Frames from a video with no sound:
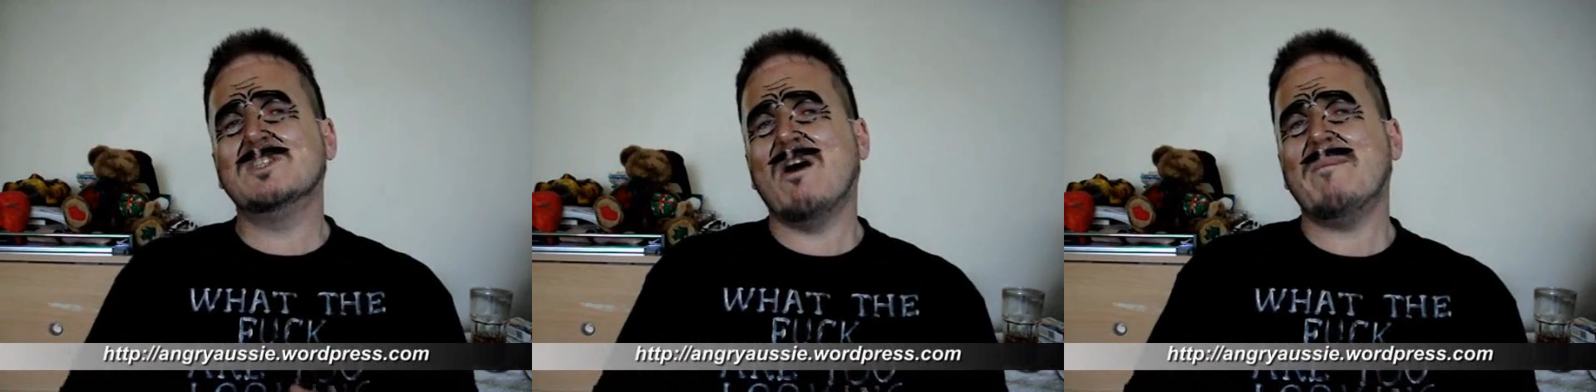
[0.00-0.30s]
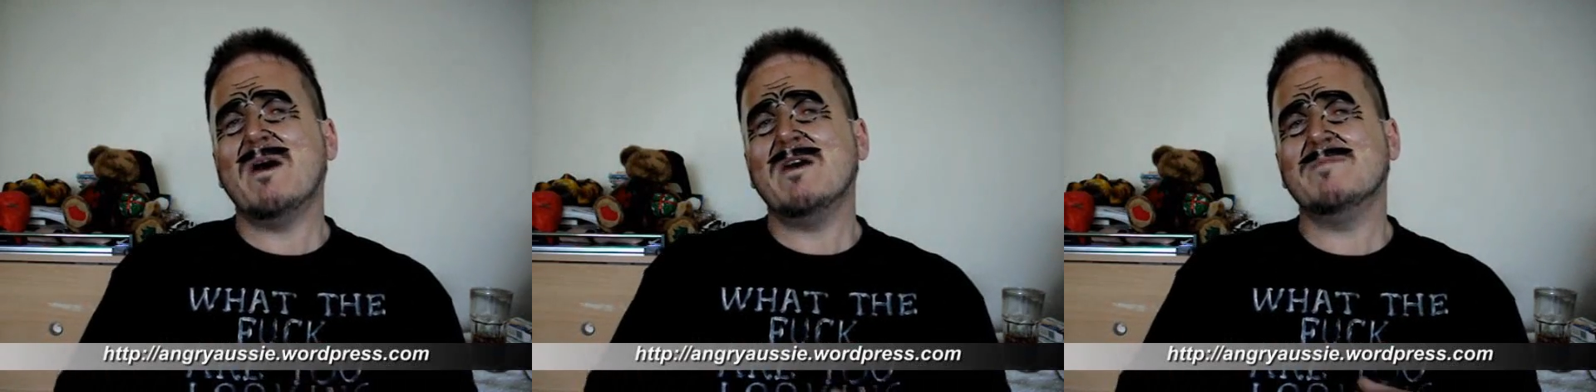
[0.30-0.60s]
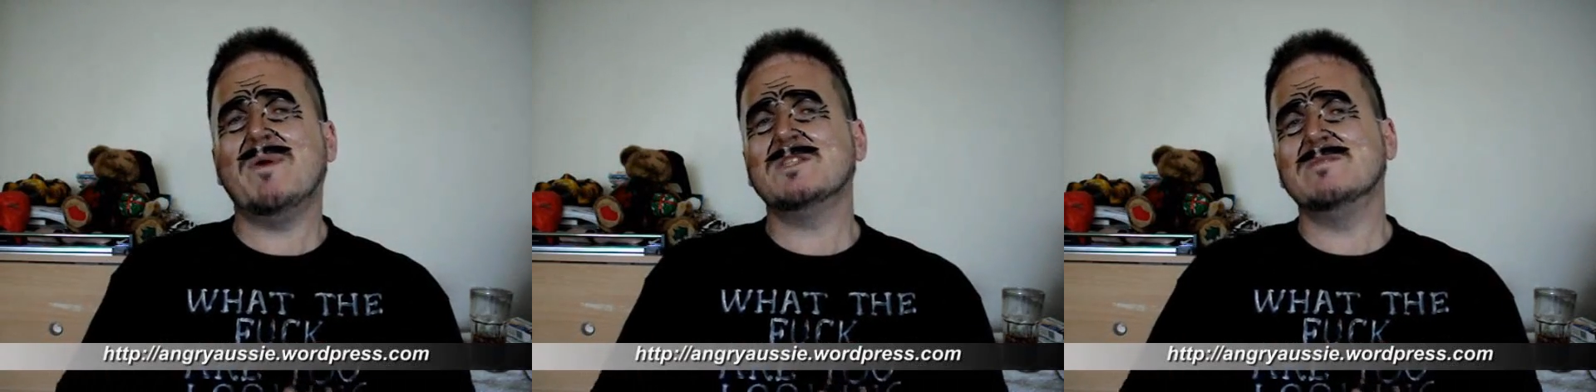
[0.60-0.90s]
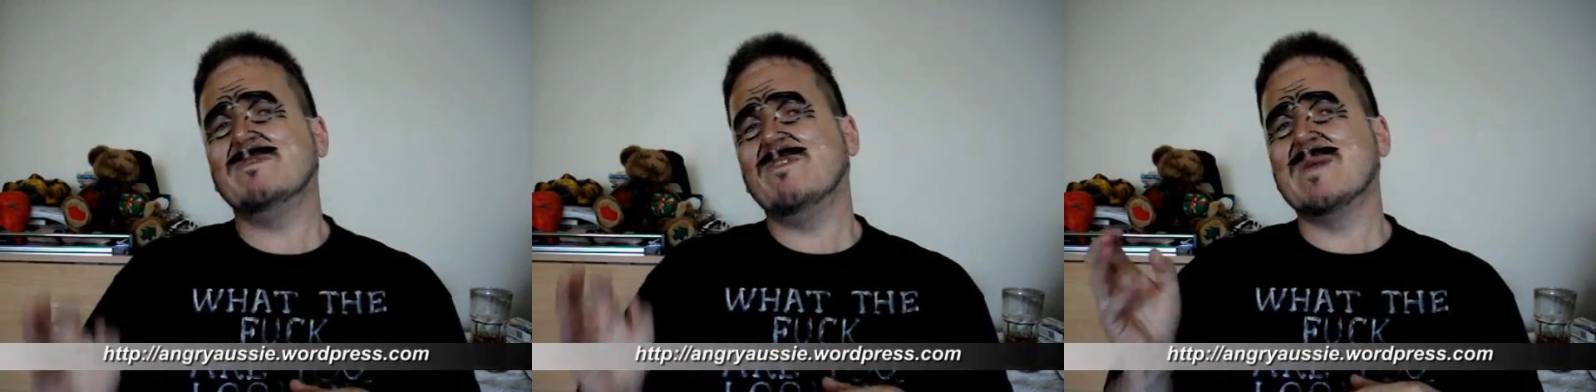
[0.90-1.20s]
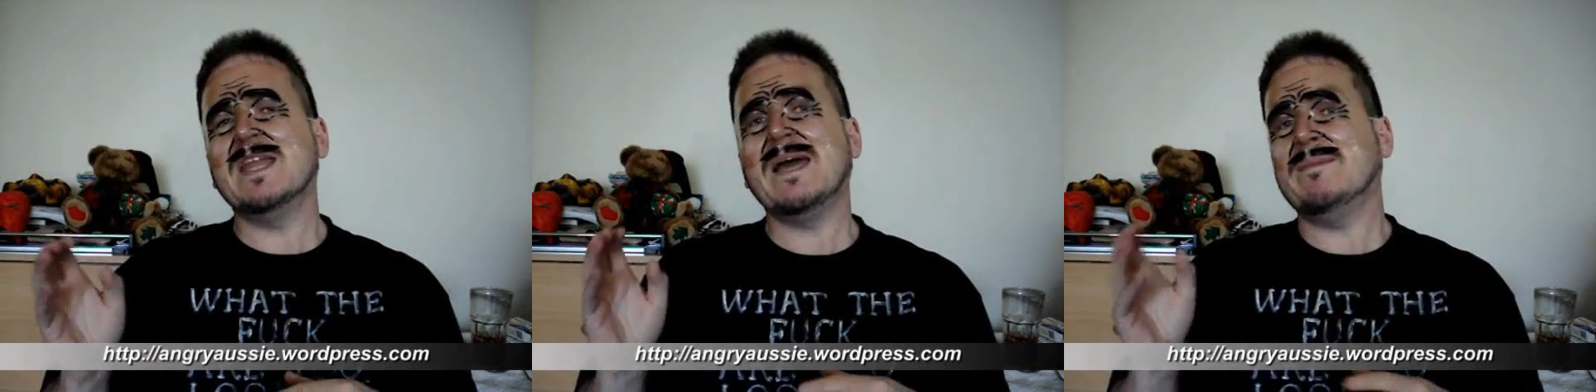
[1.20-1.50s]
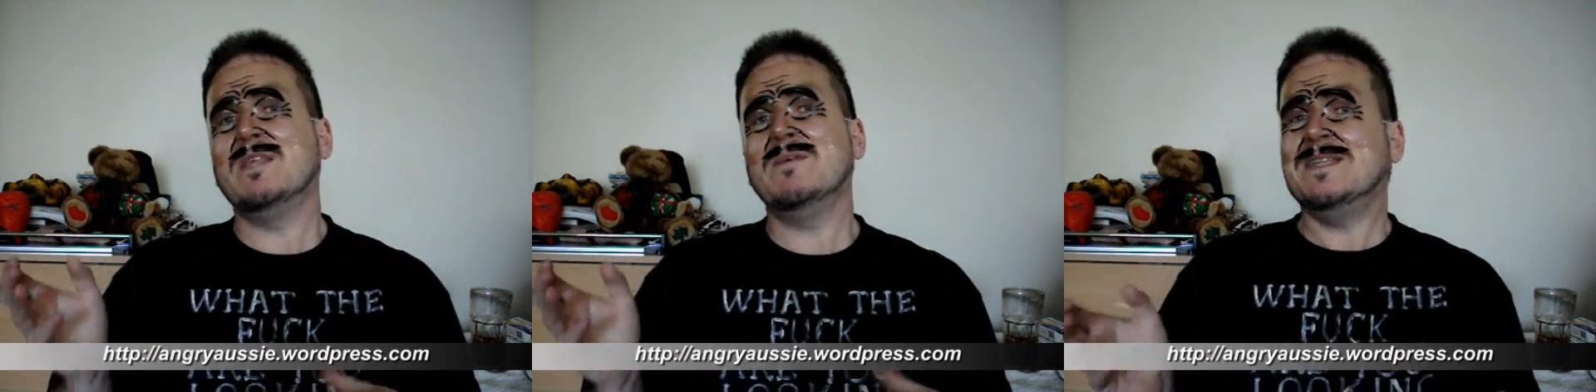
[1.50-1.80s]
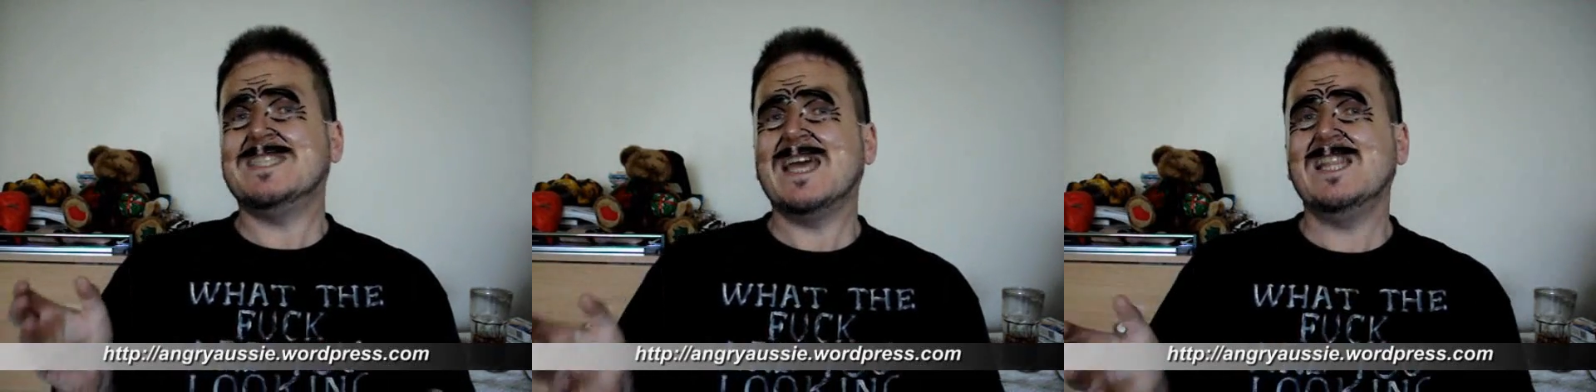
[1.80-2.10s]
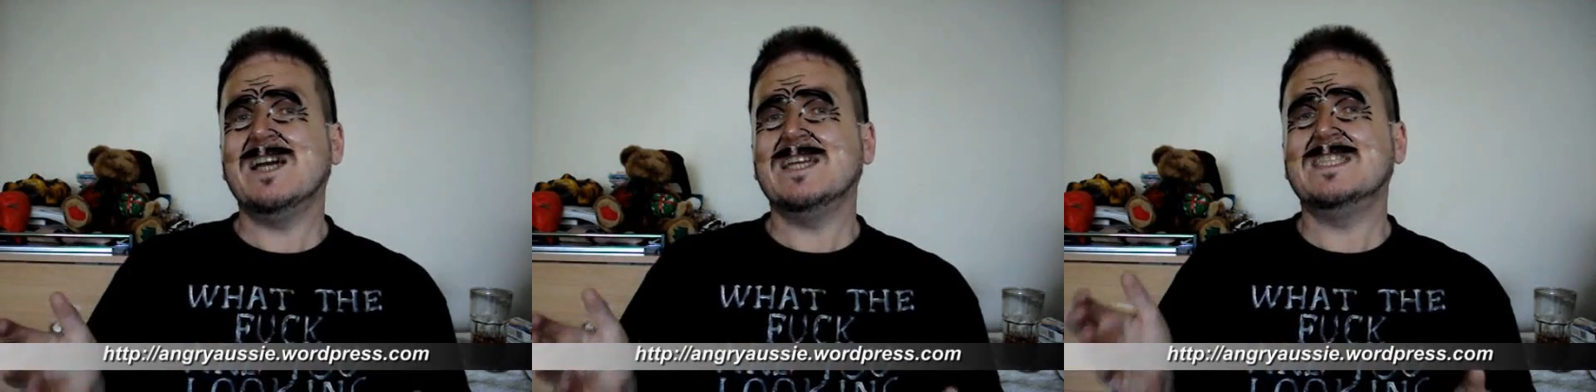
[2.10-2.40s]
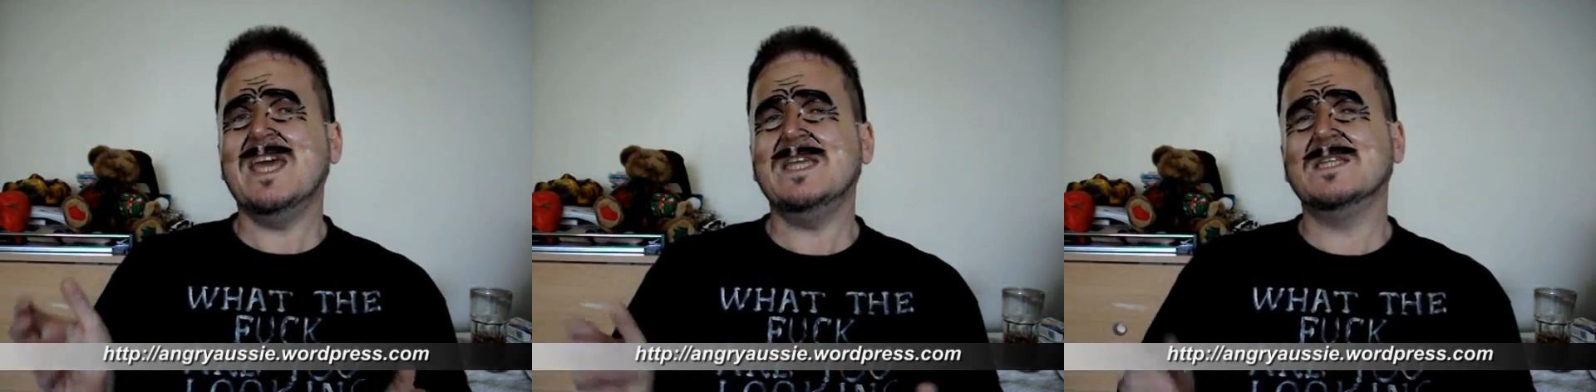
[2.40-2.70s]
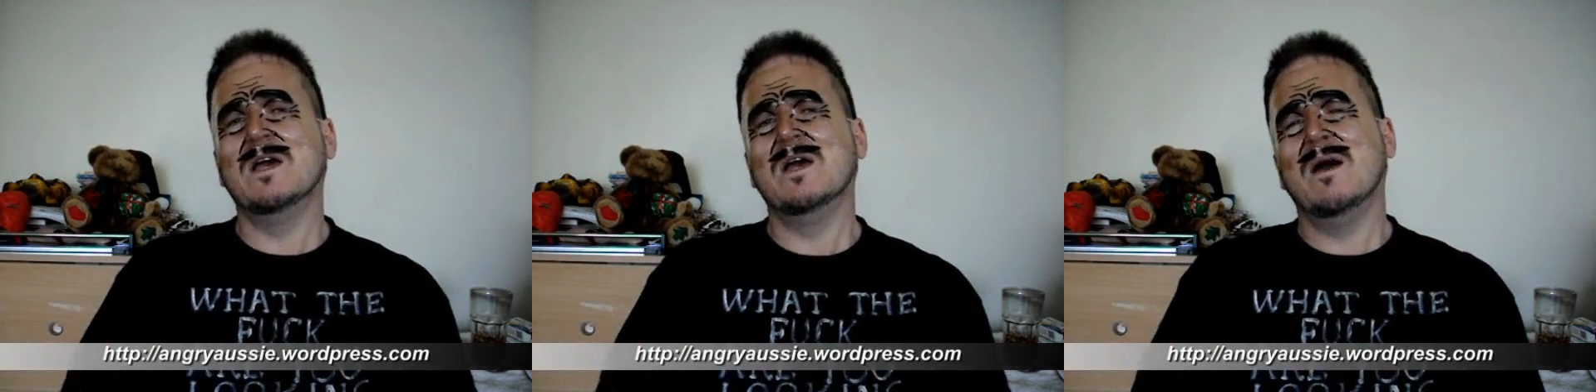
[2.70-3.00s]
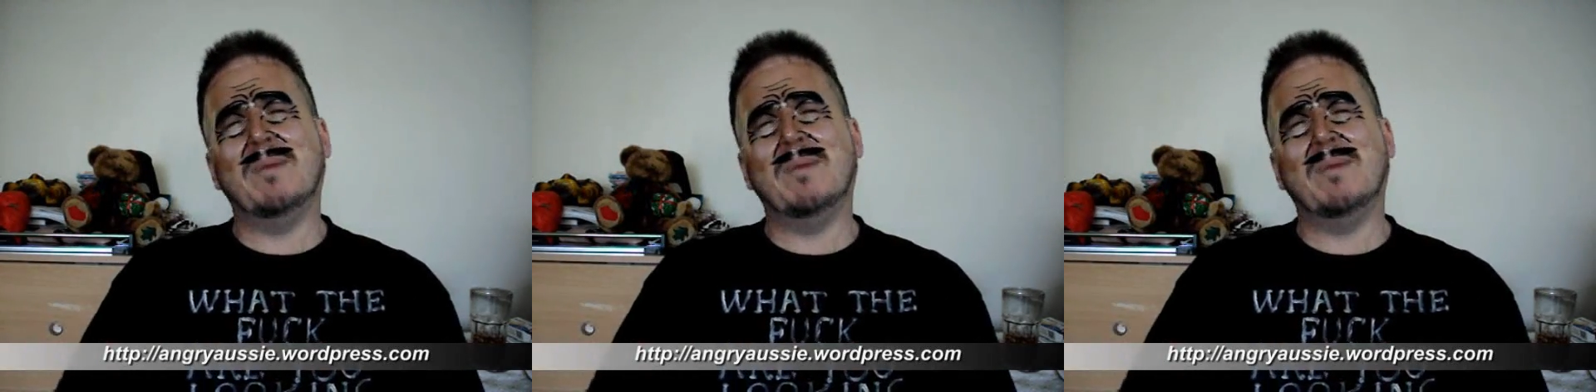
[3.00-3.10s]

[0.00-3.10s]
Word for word: to stop the possums from getting up to the bits they like to eat,